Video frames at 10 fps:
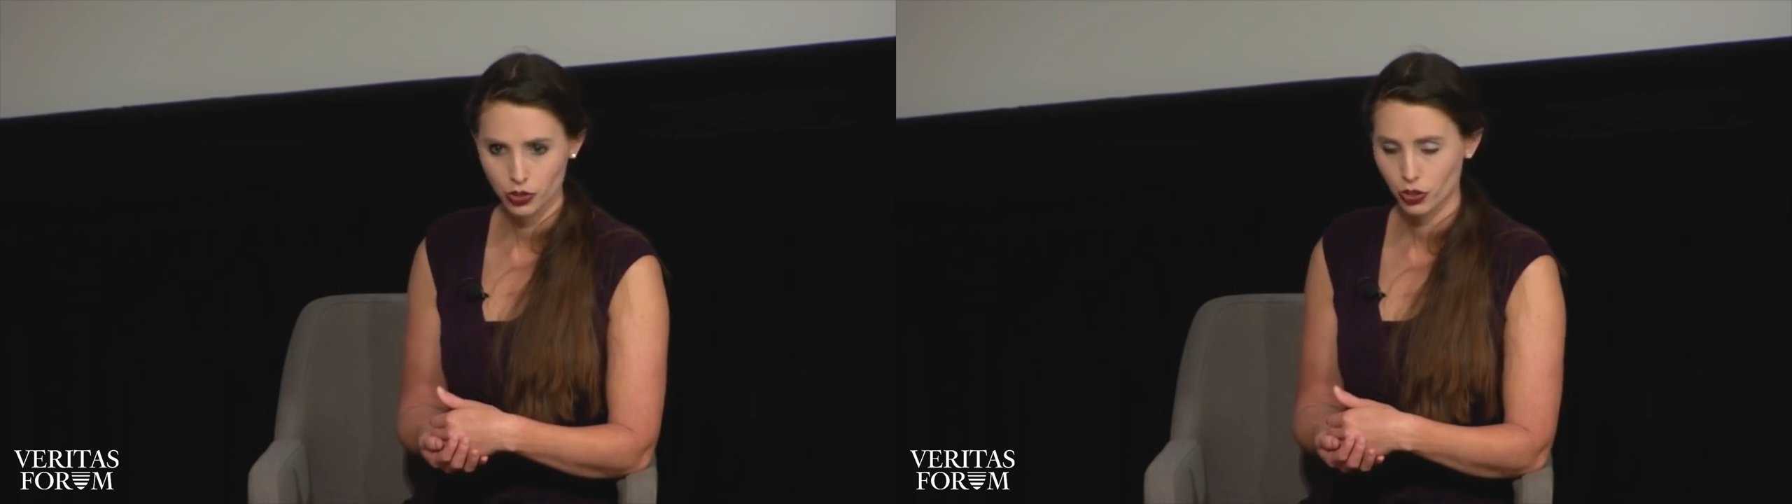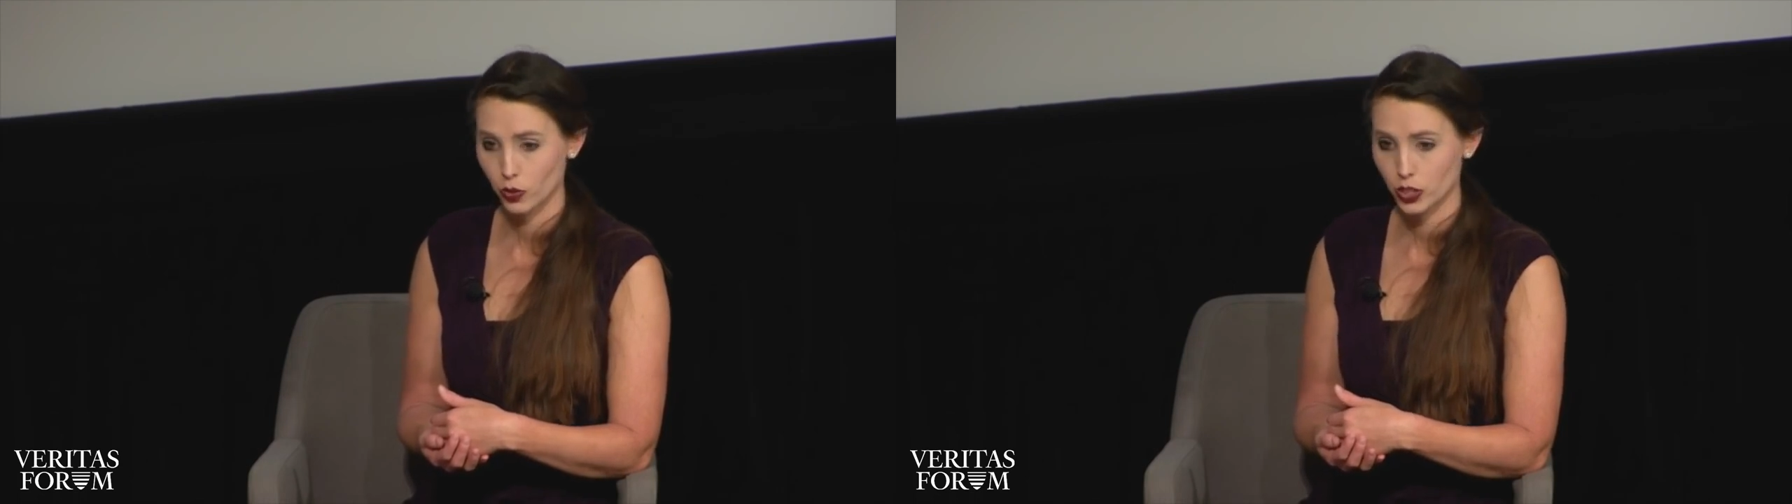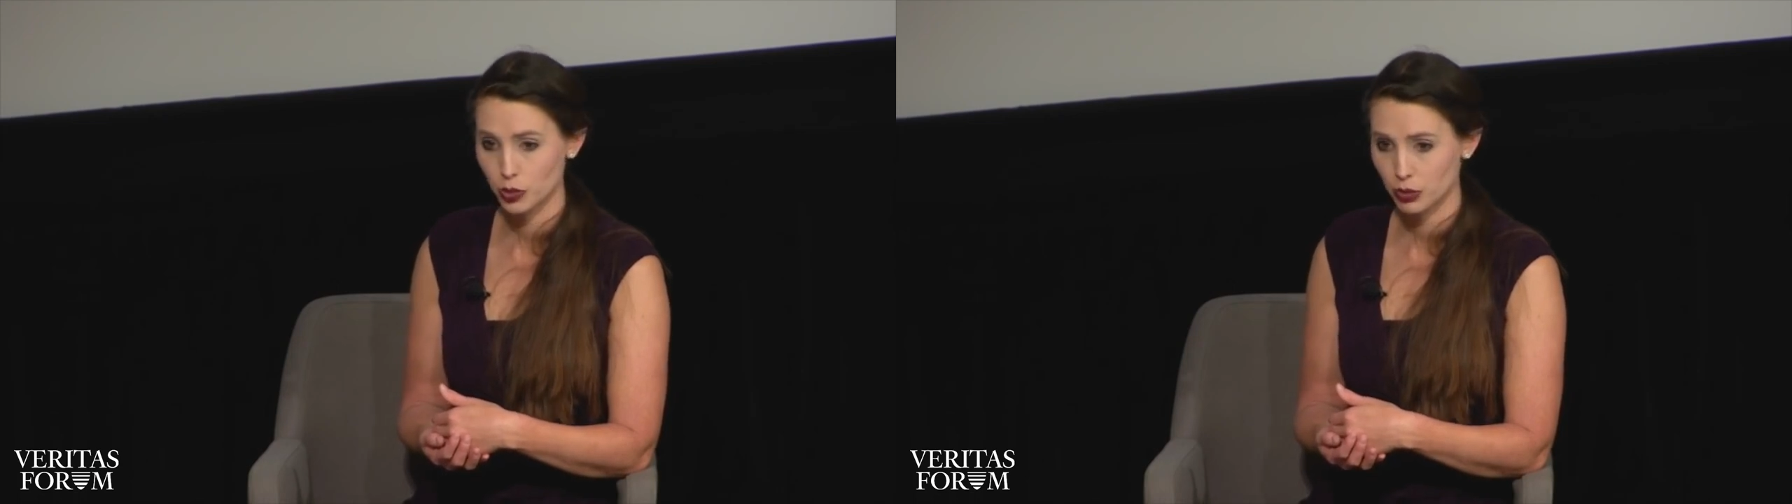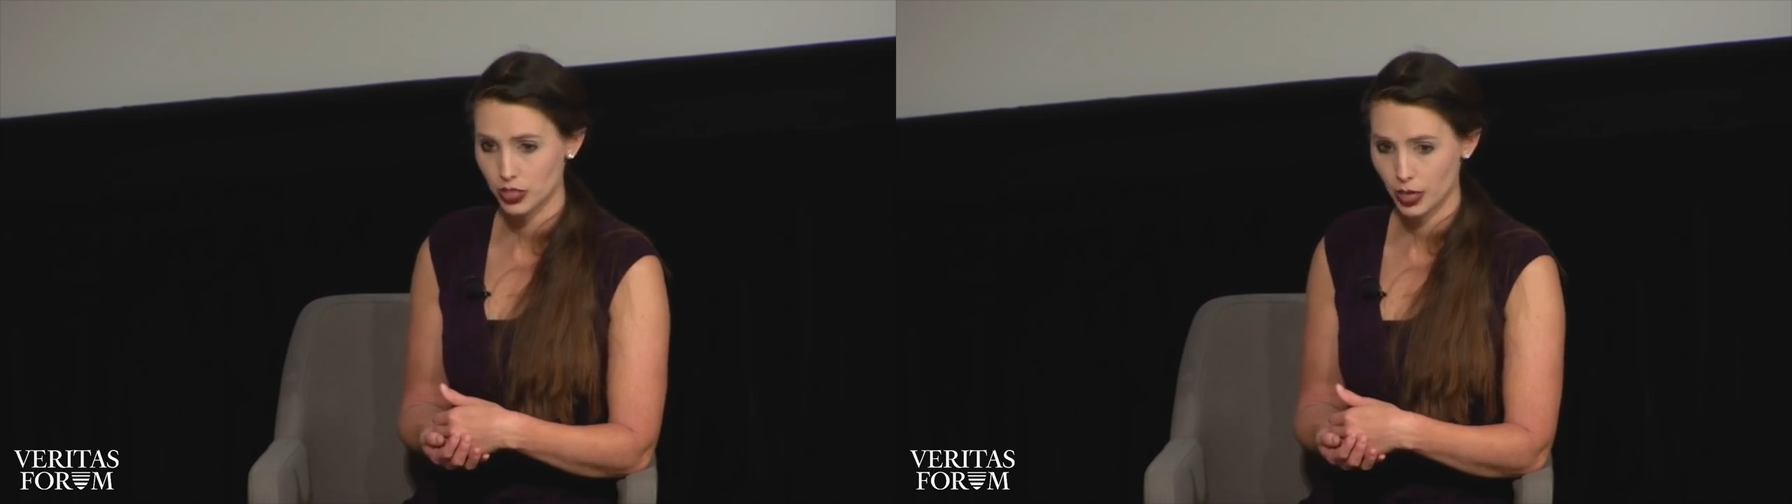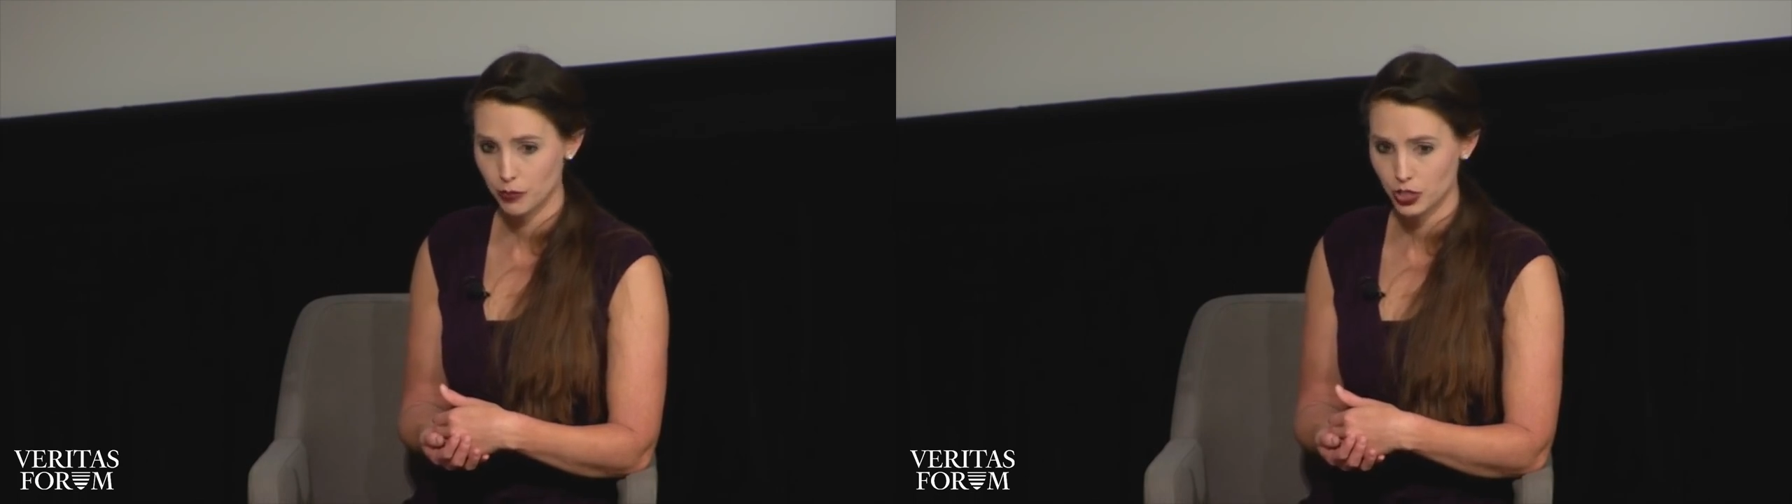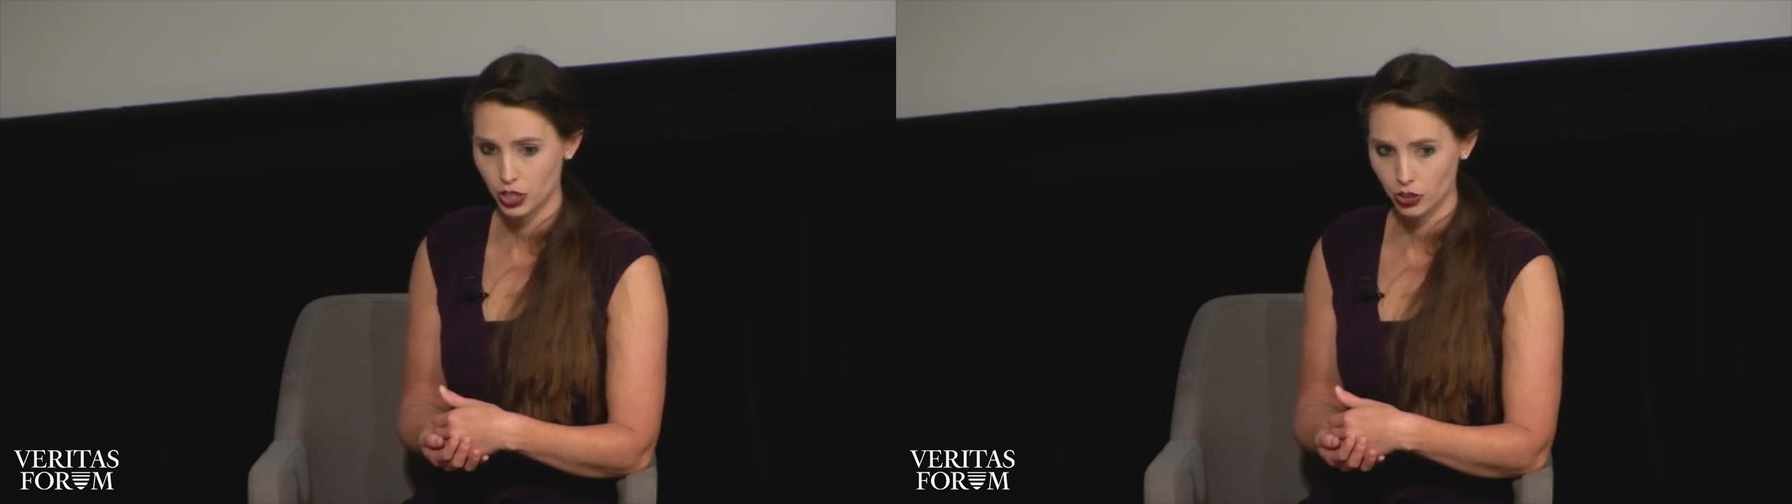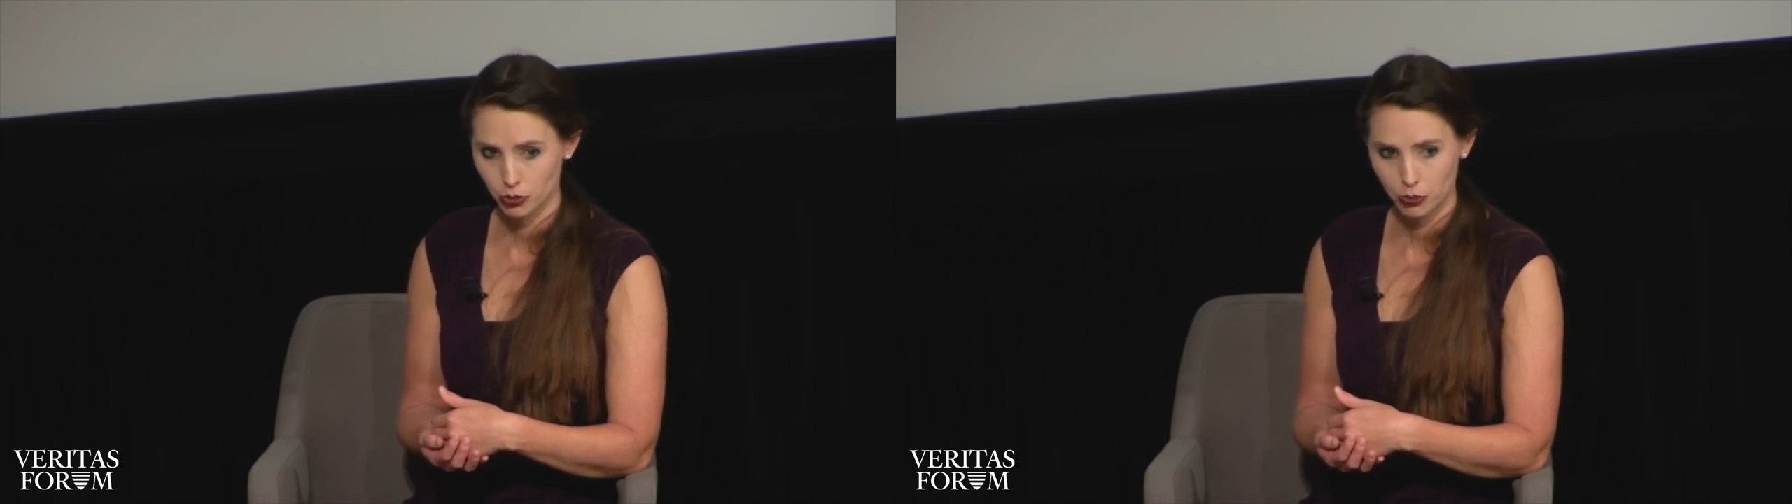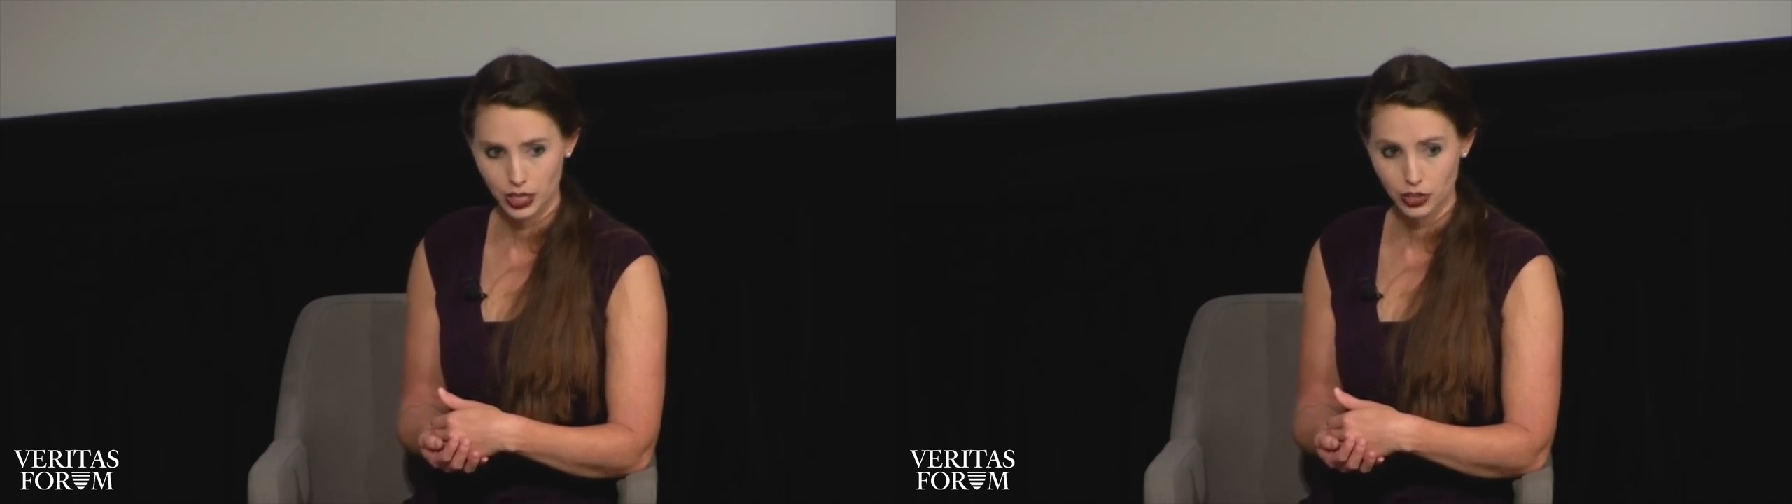There are going to be times that you're
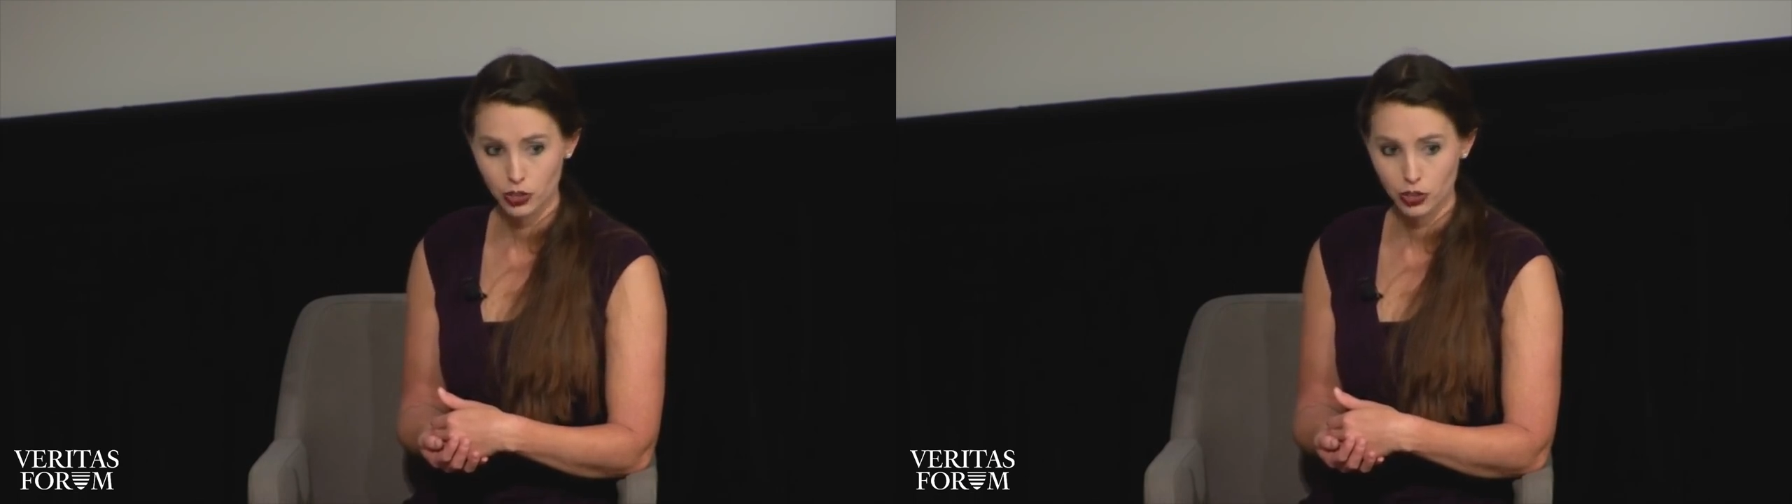in pain.